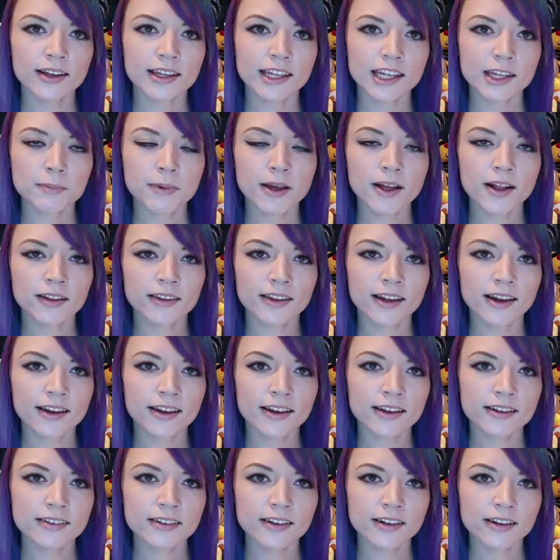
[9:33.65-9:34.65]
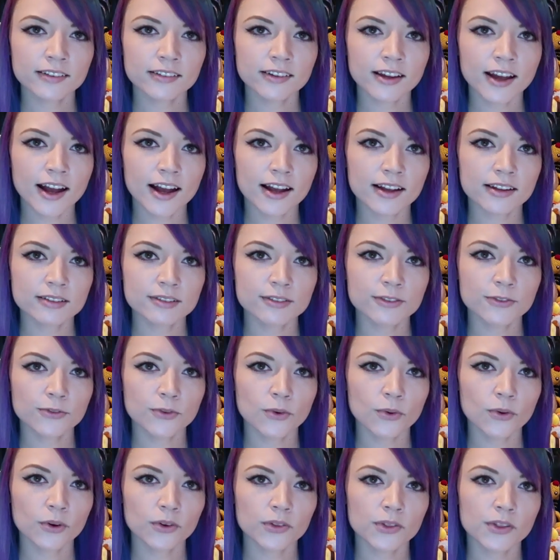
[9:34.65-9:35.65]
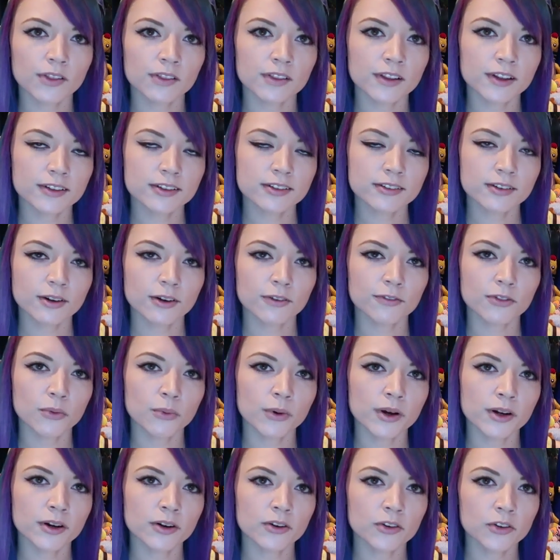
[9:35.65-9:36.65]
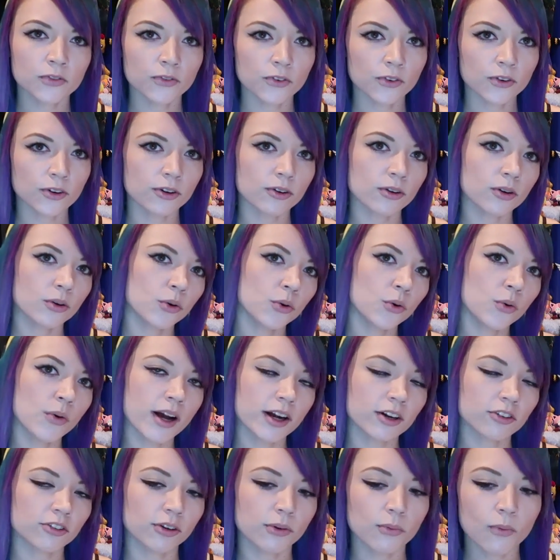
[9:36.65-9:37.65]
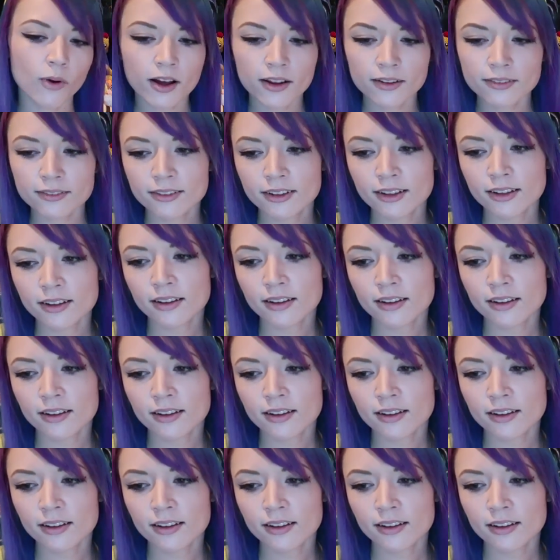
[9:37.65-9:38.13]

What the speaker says: email Niantic to ask for the list of the winners for who actually won,